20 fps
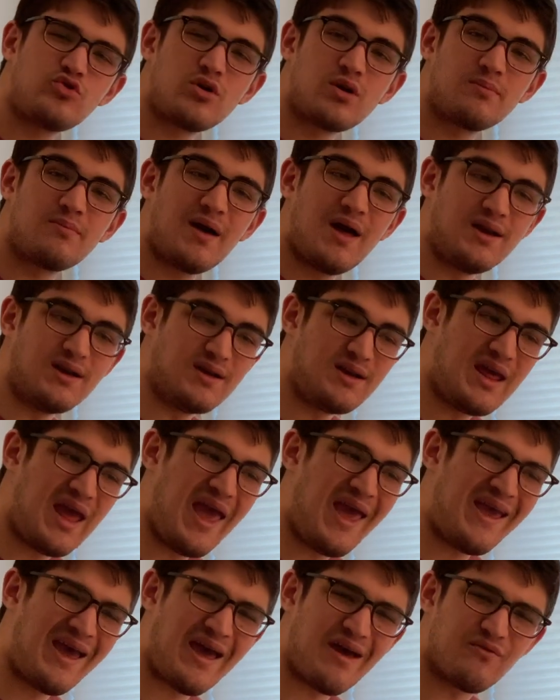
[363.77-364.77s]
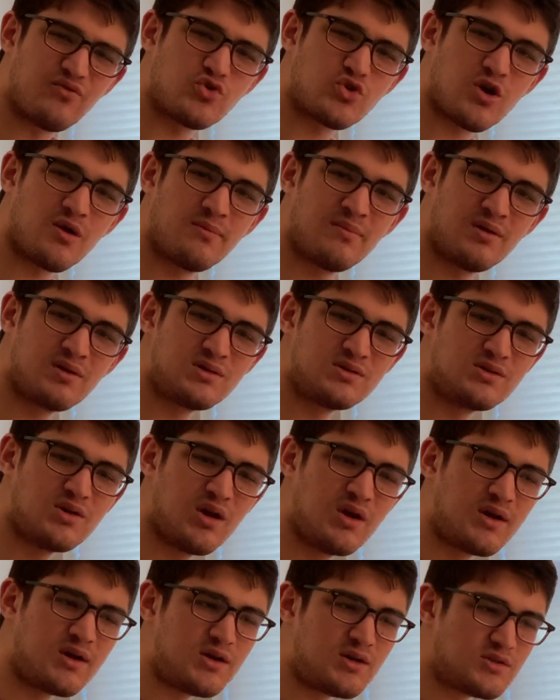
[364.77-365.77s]
sharp and an A half sharp.
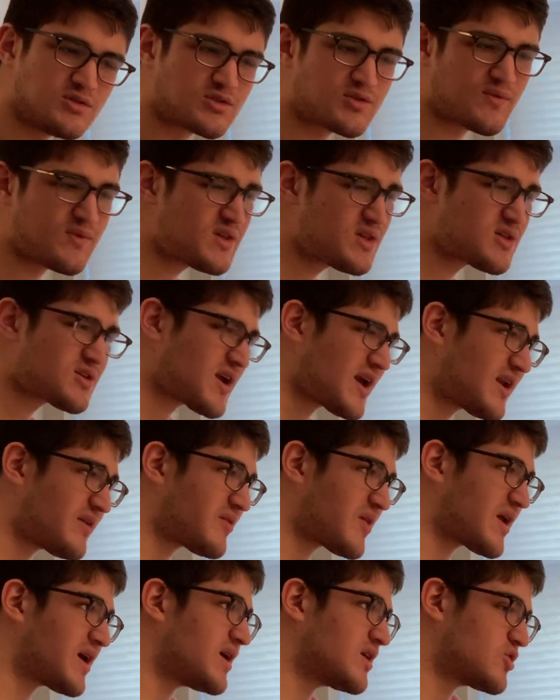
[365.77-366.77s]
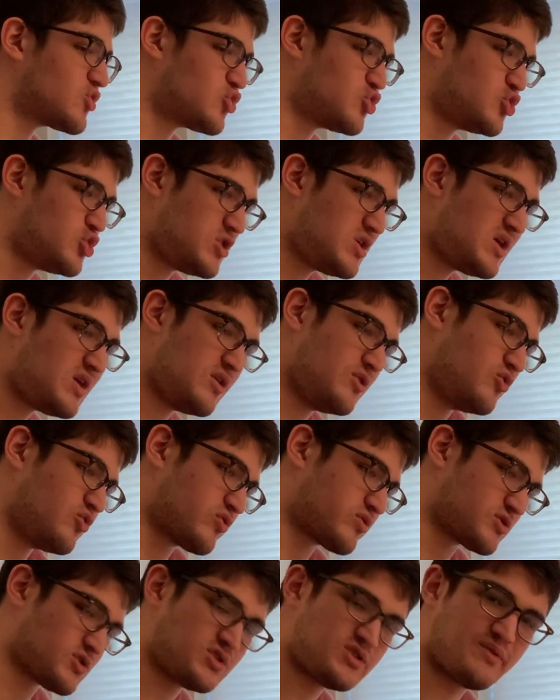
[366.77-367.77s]
So this is kind of like a G
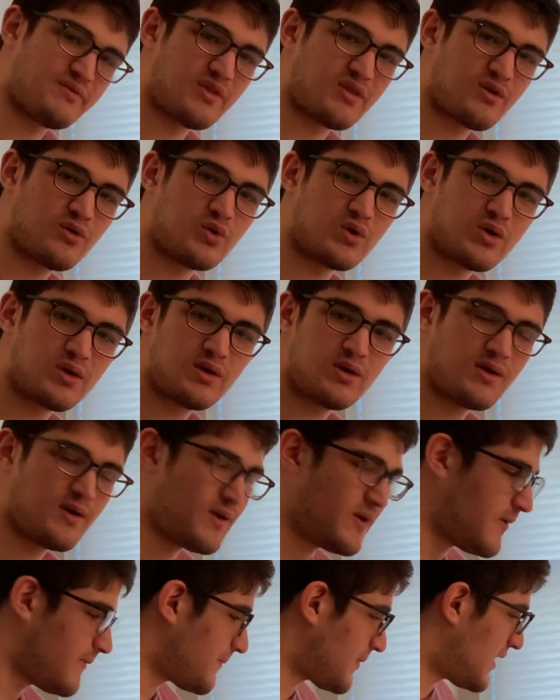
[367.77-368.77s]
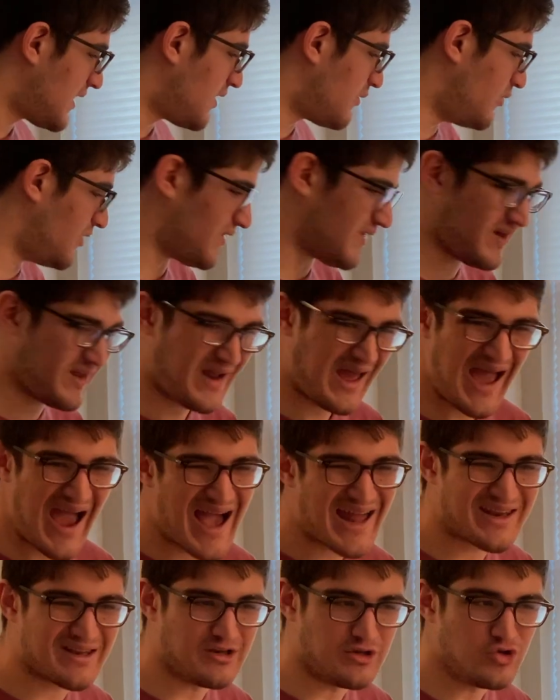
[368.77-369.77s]
neutral seventh chord with an
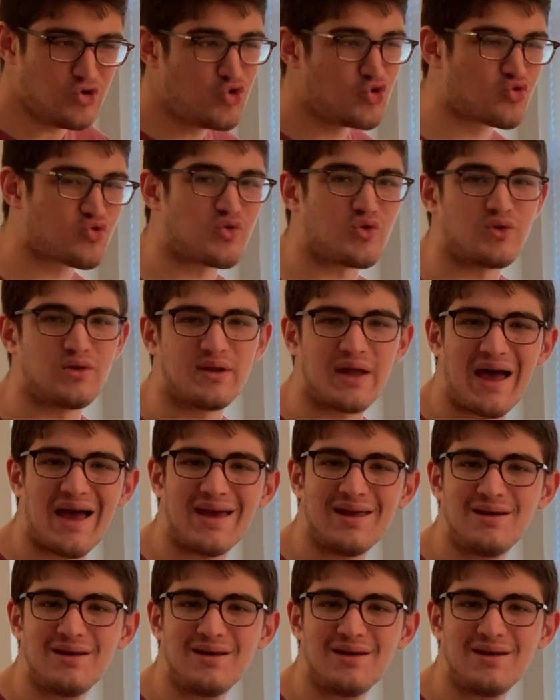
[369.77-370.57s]
added neutral 9.